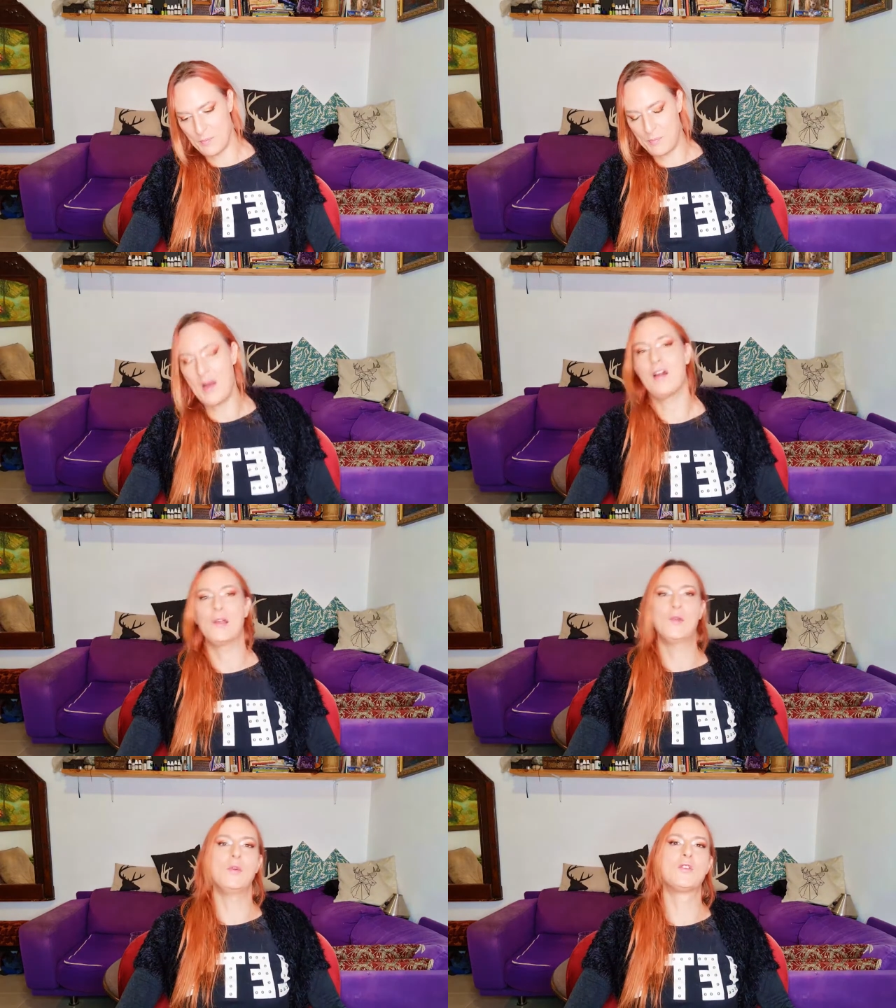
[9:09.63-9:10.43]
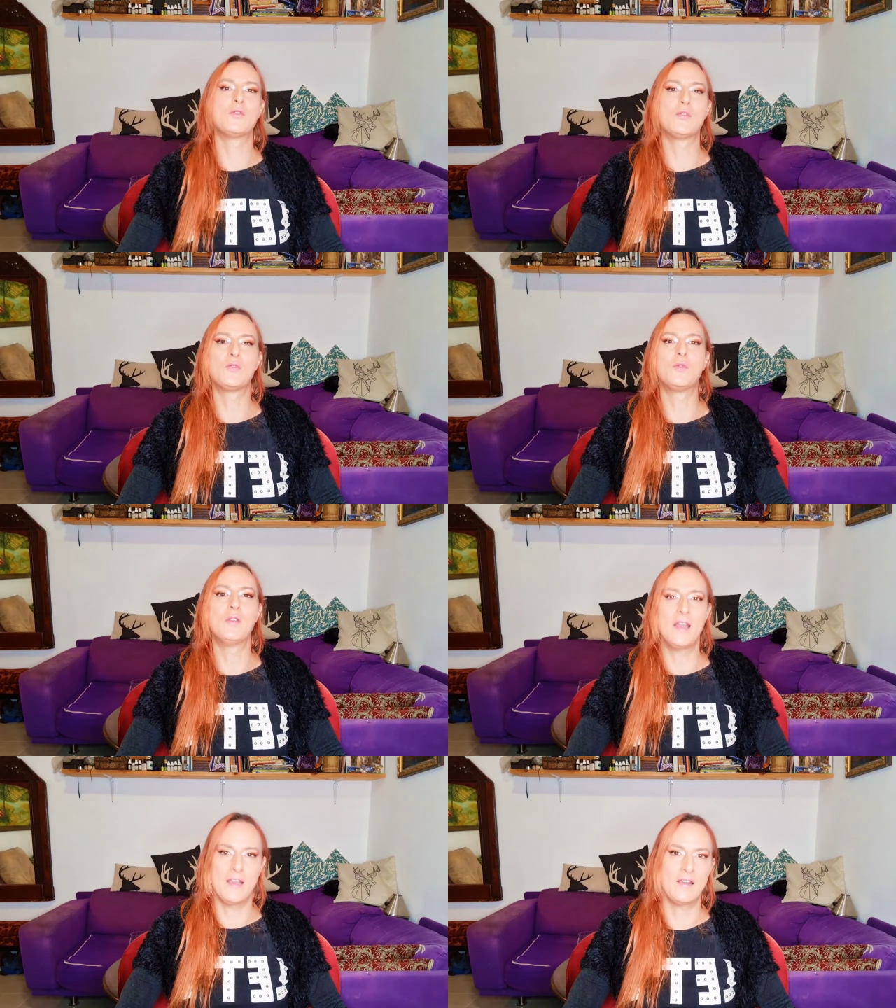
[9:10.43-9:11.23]
the part we choose to
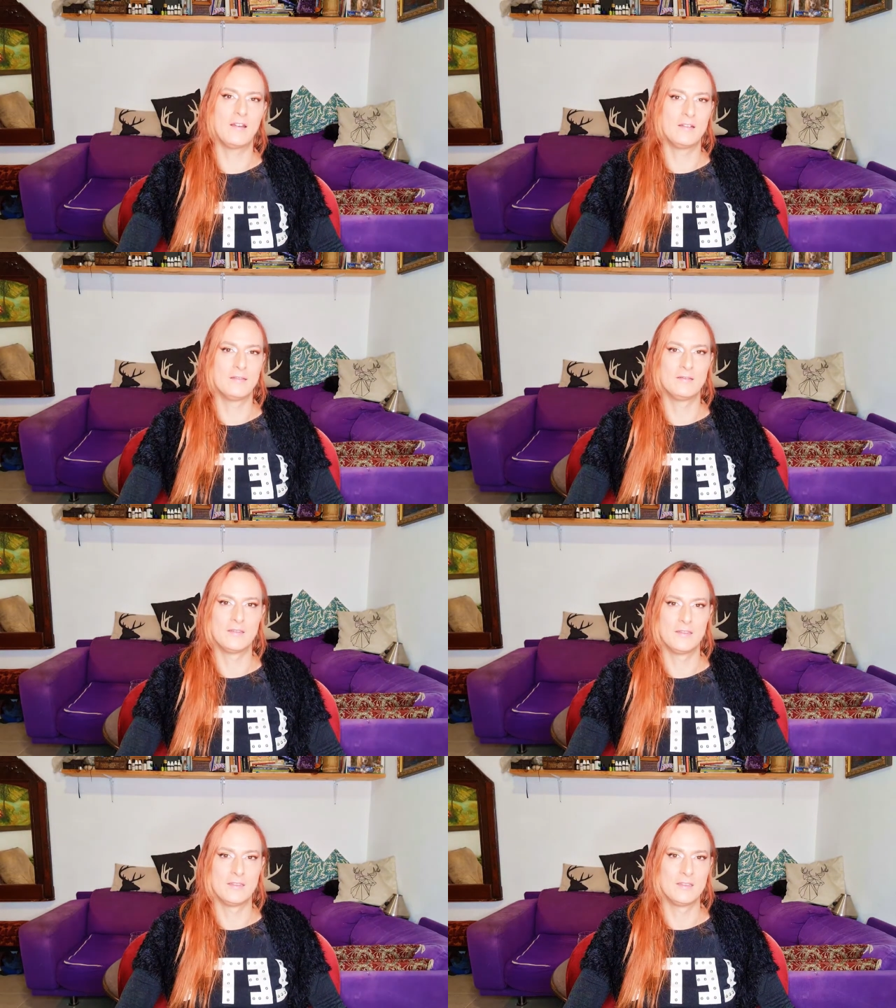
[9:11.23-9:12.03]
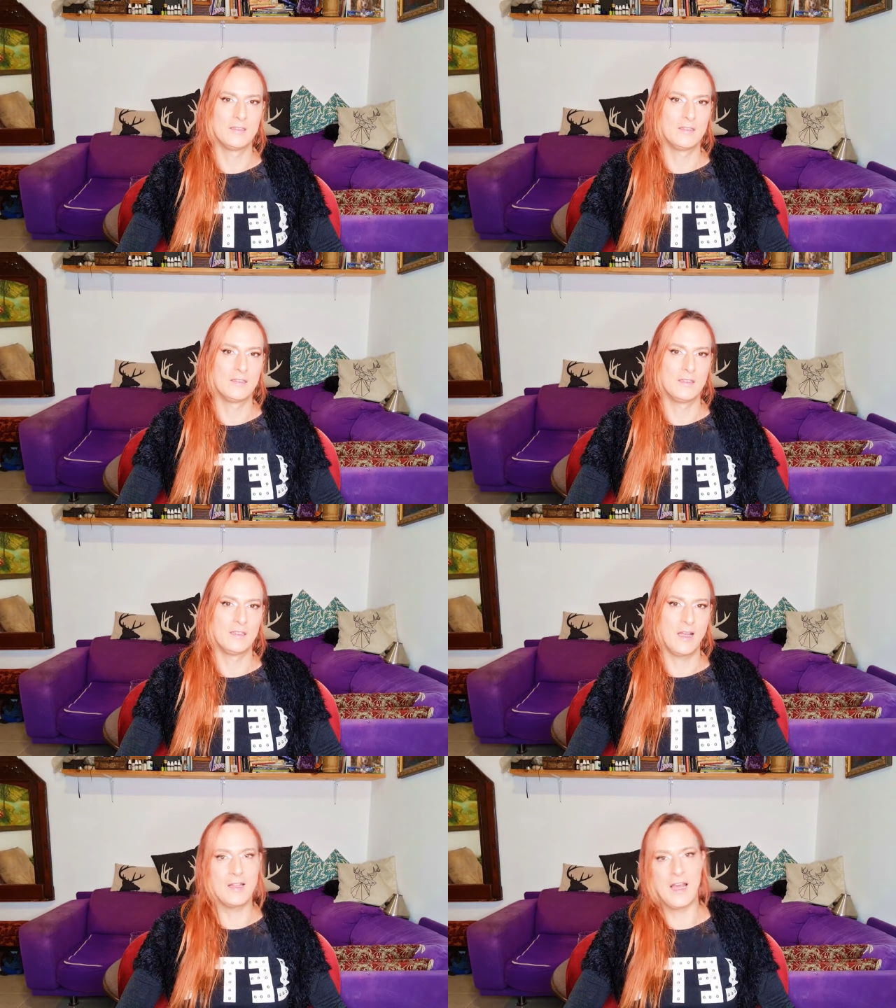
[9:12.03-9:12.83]
take
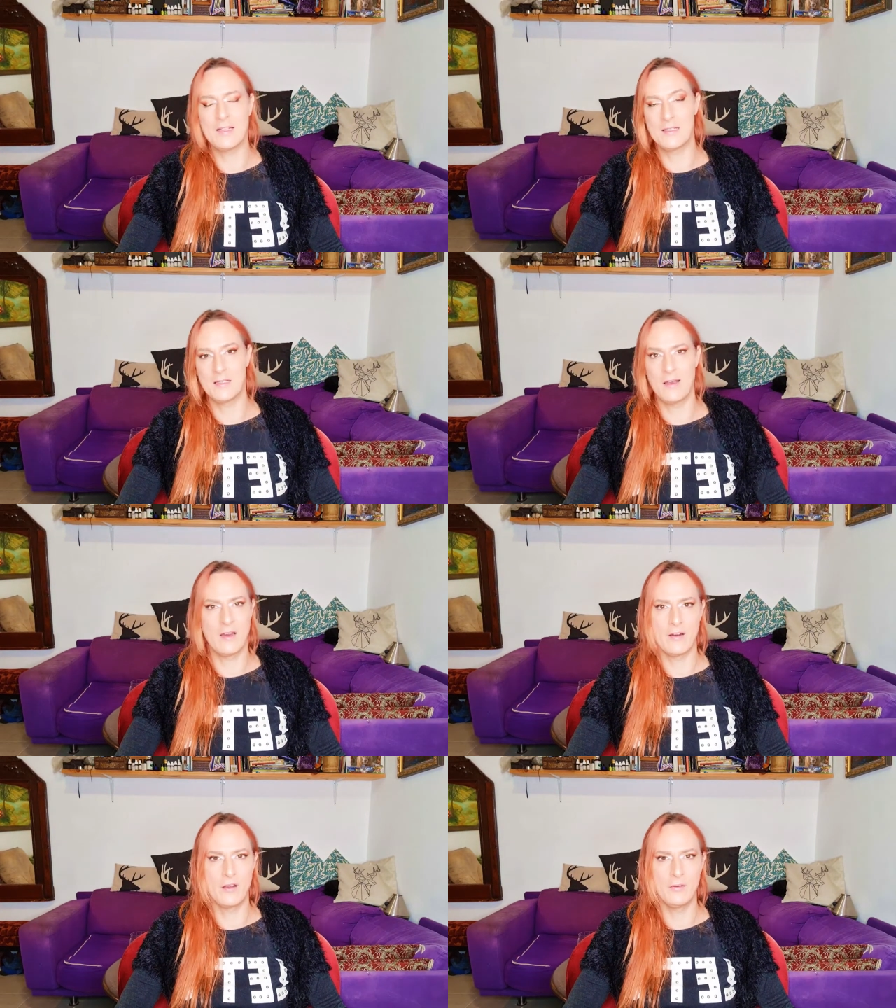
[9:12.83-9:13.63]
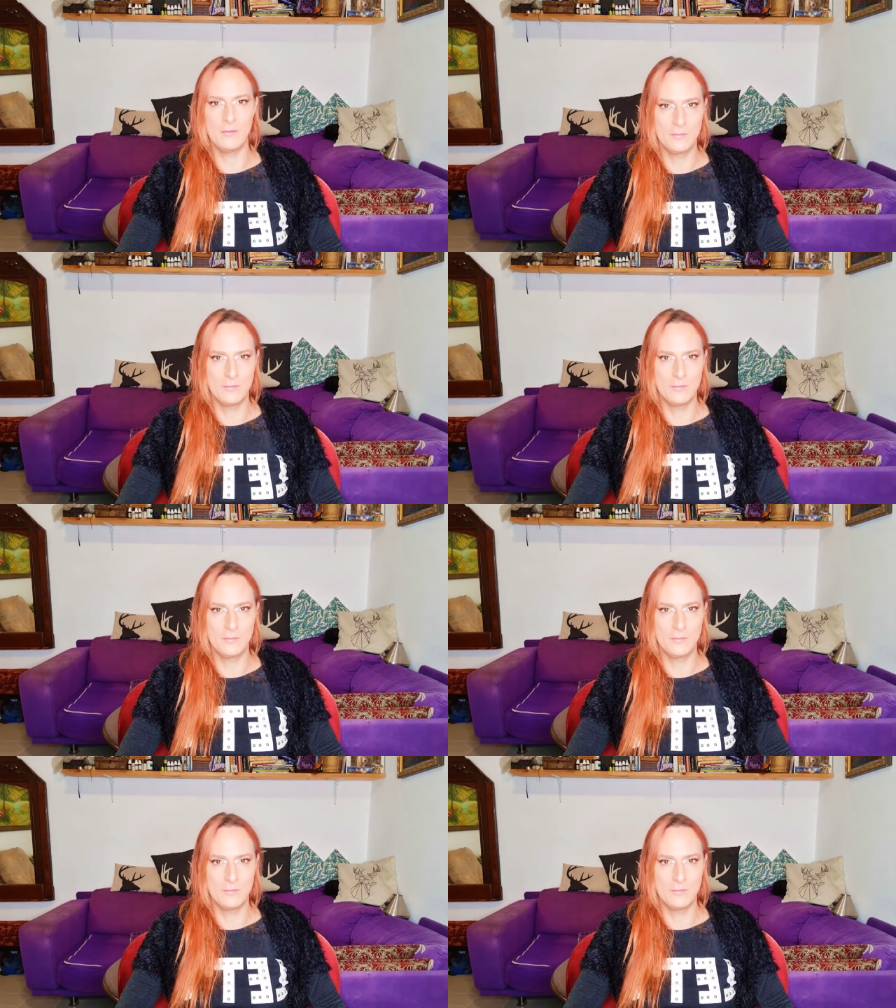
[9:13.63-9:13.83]
in that scenario.